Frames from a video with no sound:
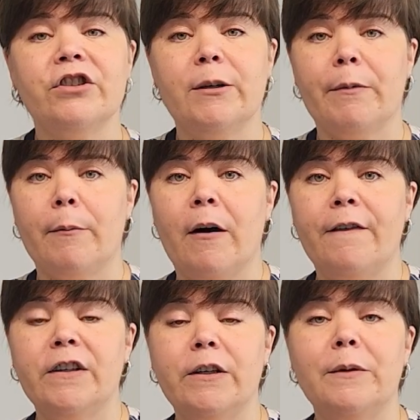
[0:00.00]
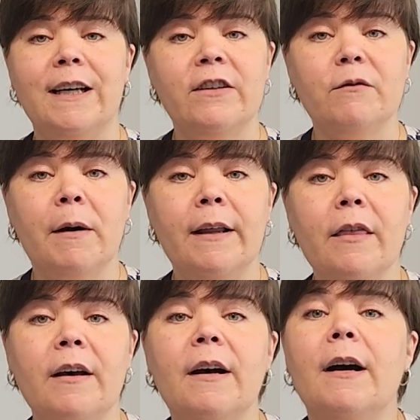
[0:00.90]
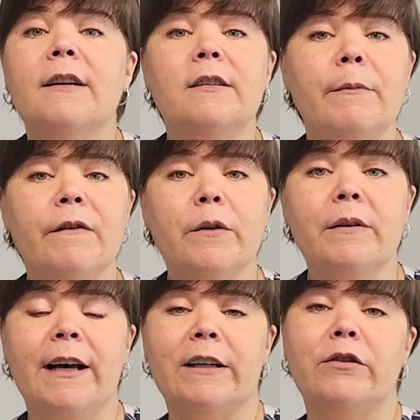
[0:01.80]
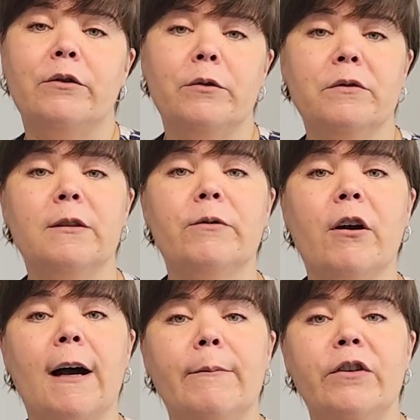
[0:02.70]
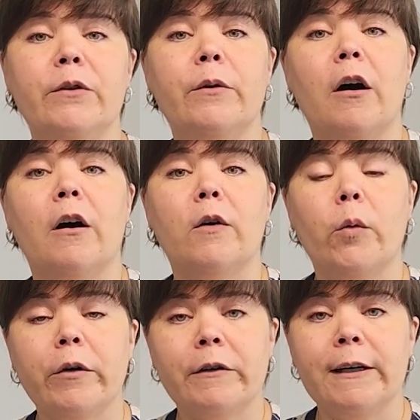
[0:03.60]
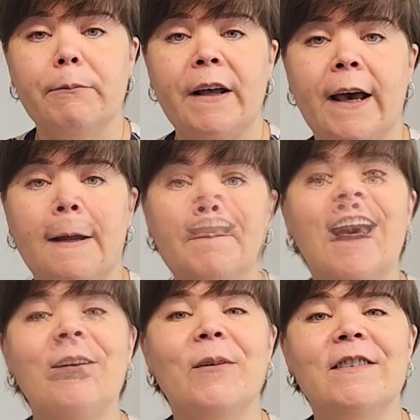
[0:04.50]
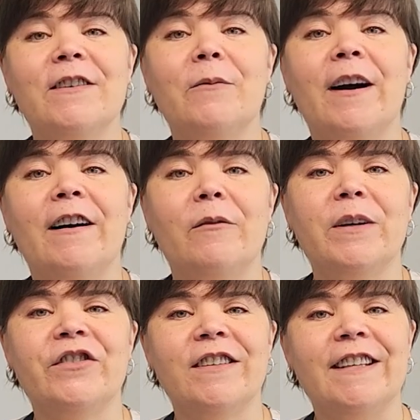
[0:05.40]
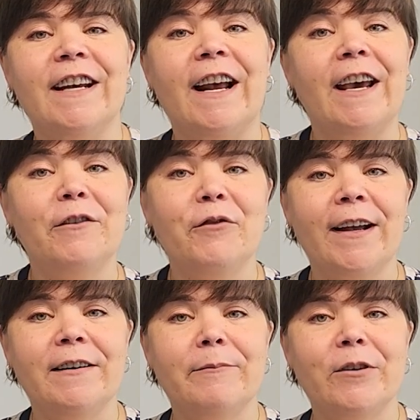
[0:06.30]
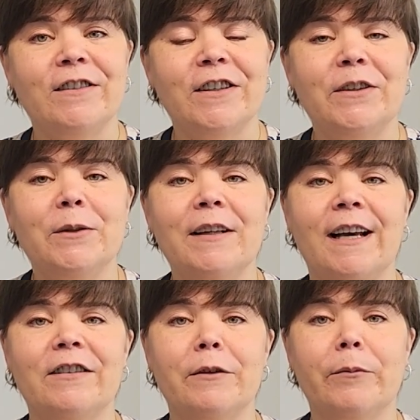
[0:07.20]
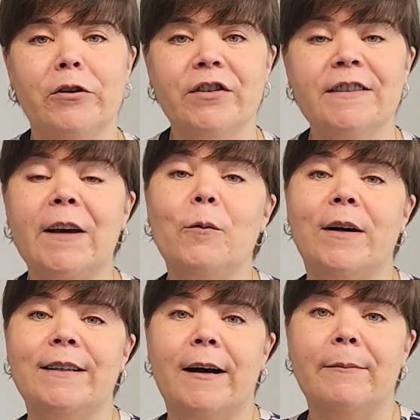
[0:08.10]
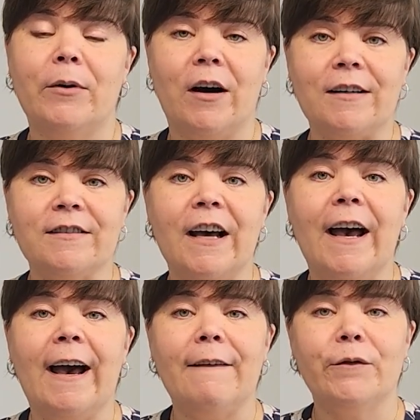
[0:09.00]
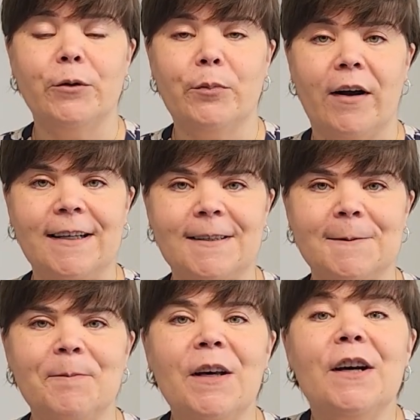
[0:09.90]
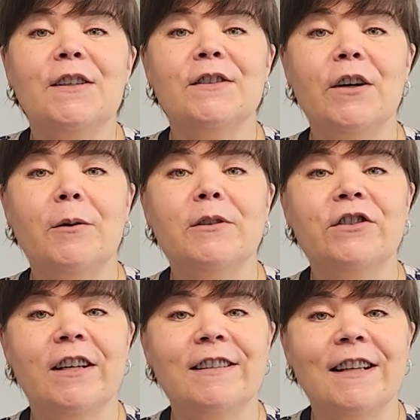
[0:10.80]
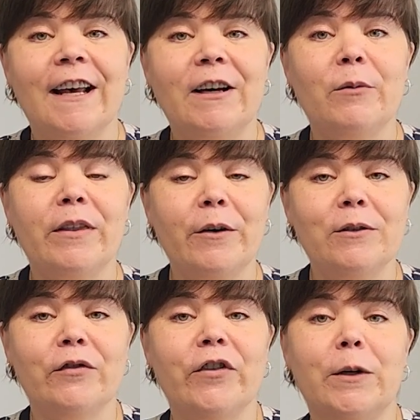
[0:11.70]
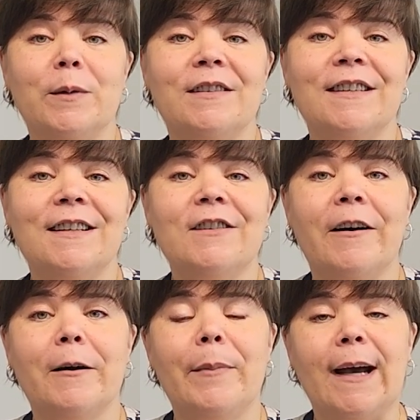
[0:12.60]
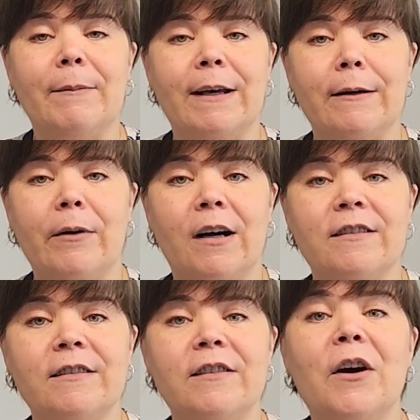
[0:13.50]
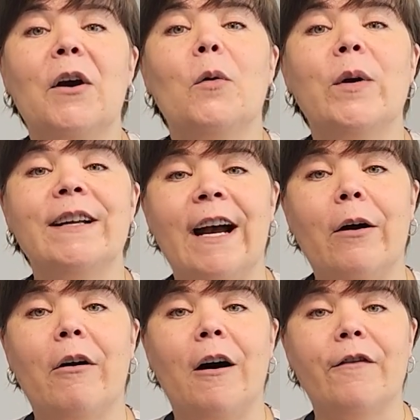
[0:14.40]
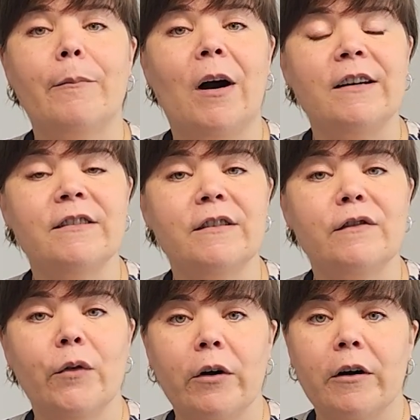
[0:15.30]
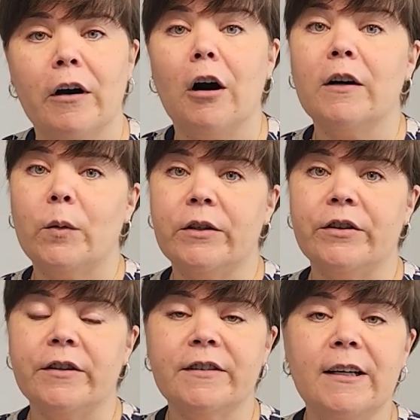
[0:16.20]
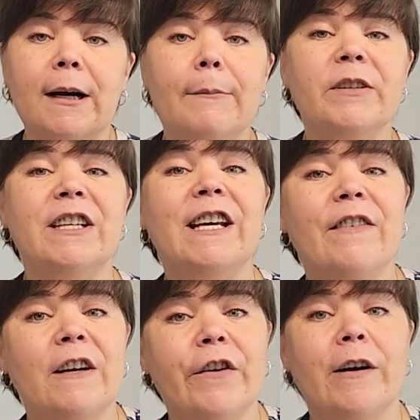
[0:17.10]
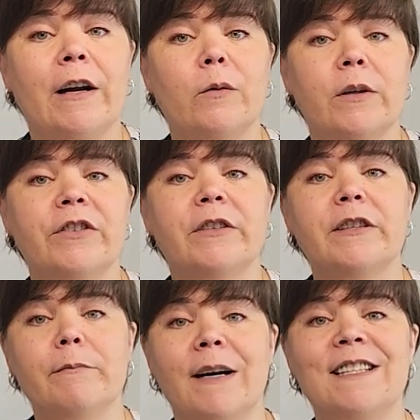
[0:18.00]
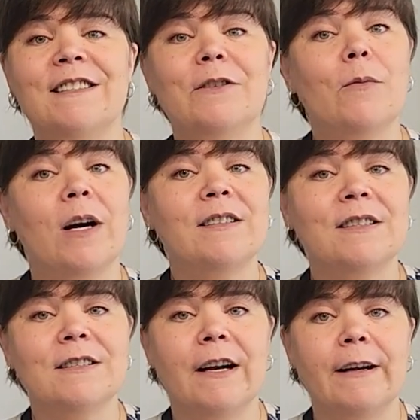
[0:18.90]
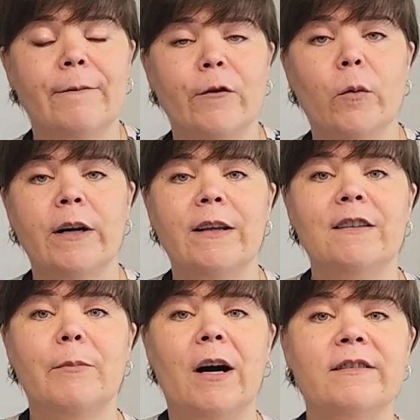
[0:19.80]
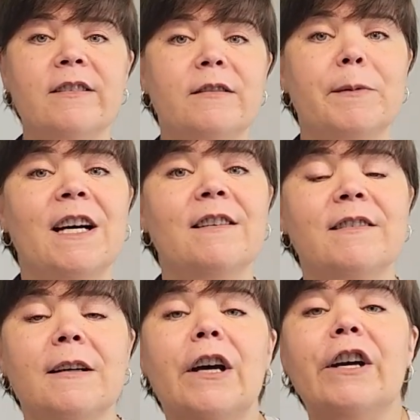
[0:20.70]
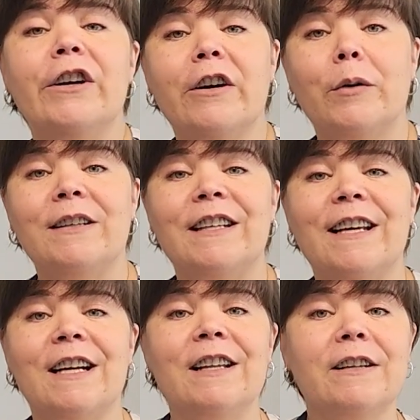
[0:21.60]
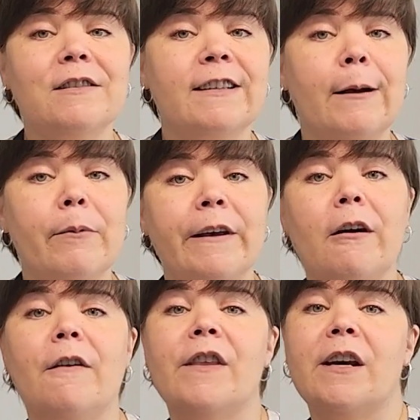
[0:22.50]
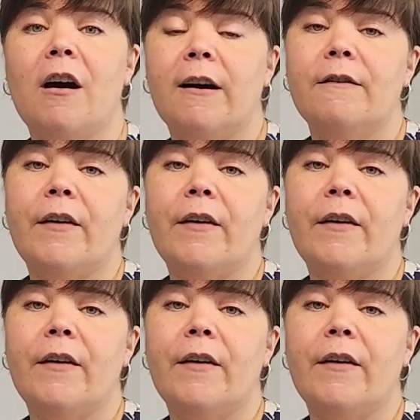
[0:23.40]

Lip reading: and ship them off to you each month. Some of you like to subscribe to our quarterly plan, and once in a while we just get a random person who likes to purchase a one-time box at full price. So just like with those frequencies on our bag making boxes, we now offer boxes for our quilters. But even if you're not a quilter, you might still want to sign up for one of these boxes because you're going to get a little sampling of the cotton